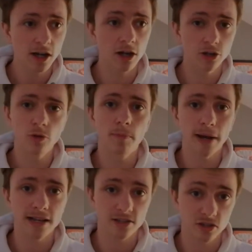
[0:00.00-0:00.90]
know the
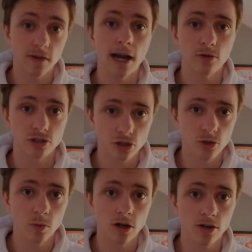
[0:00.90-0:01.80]
basics of how to
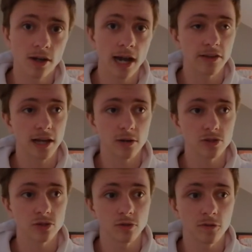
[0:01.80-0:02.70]
do one, and then how
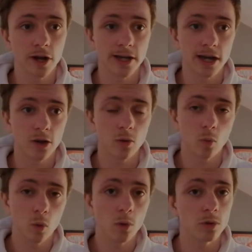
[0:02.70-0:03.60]
to find out
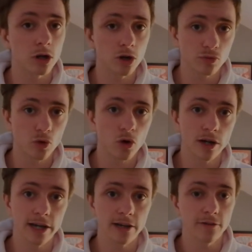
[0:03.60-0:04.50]
what will go
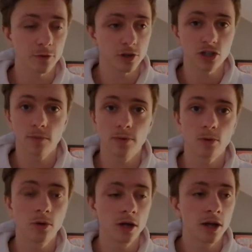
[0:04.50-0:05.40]
wrong if, for example,